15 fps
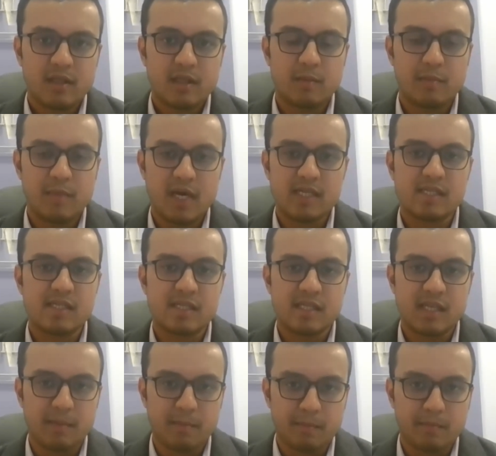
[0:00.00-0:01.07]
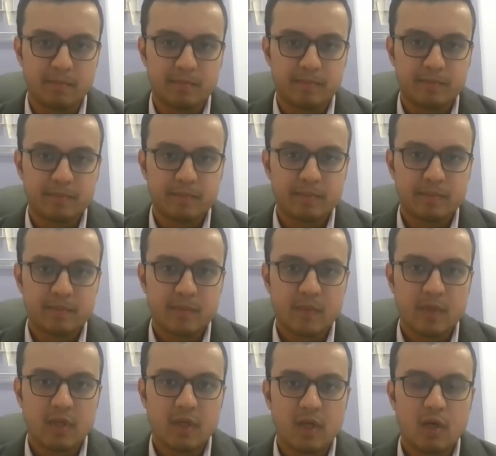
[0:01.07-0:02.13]
The base is same.
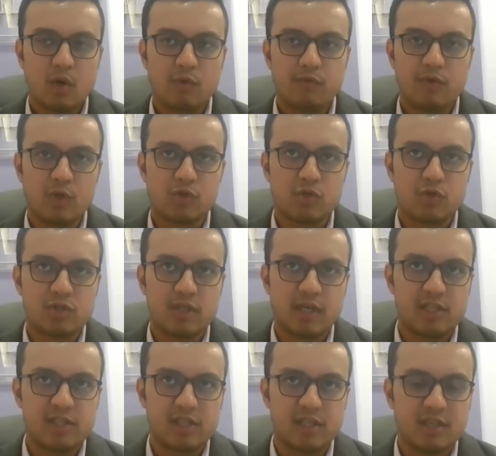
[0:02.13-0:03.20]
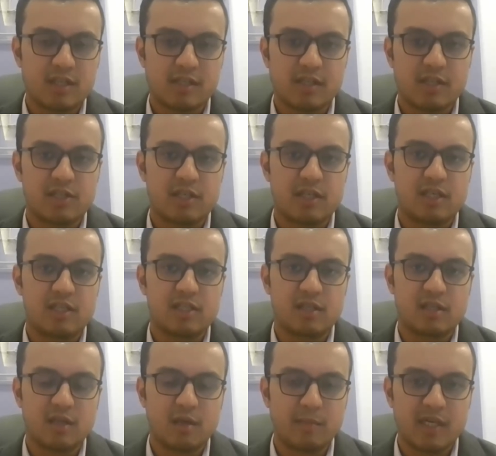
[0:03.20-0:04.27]
We also study general surgery,
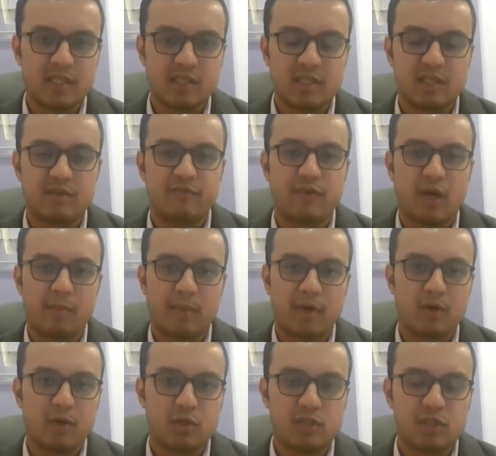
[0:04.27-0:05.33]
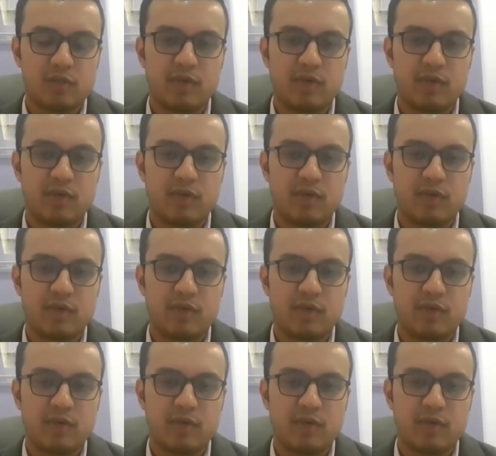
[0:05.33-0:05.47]
general medicine, pharmacology.